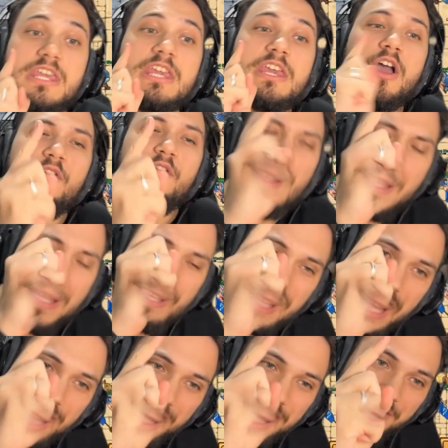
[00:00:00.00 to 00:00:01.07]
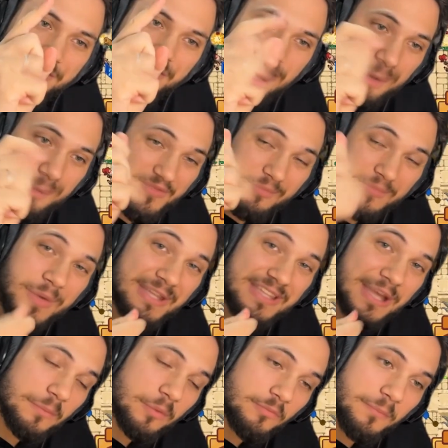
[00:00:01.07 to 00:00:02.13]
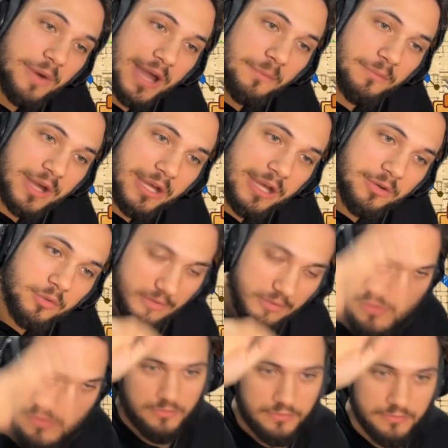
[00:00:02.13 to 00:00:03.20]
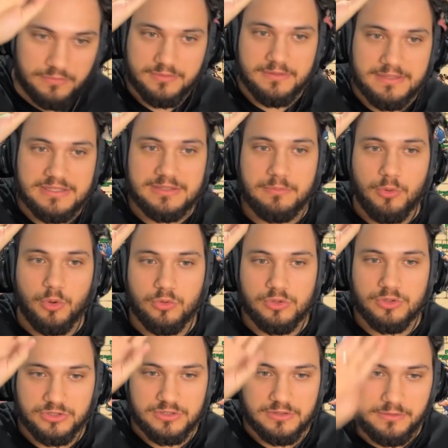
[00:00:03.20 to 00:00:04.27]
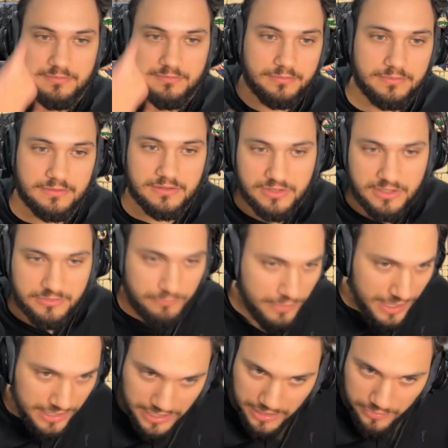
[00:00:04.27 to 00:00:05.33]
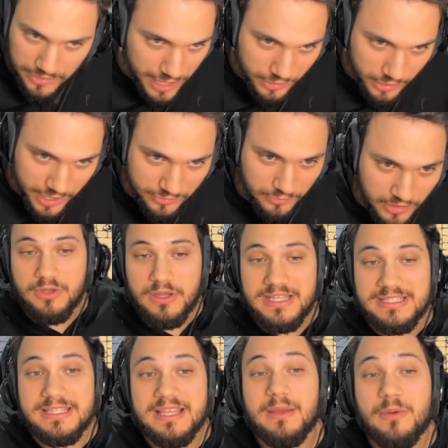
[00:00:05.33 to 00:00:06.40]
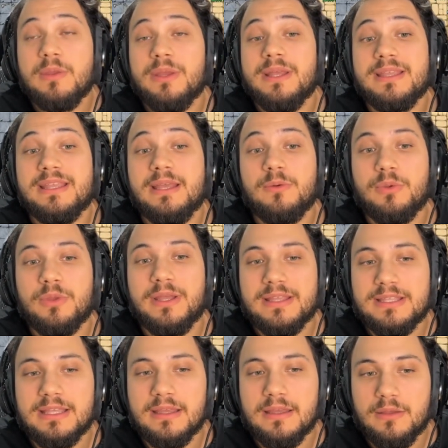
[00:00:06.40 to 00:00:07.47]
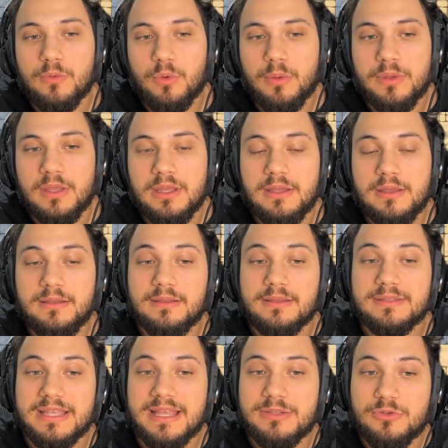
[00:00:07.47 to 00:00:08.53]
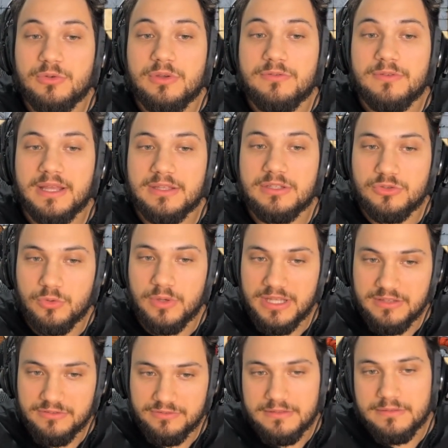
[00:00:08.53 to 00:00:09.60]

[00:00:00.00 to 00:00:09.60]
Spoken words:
set a challenge for you to win some of my money too. It's a bonus. Just made it up now. I'm crazy. Whoever gets to the farthest wave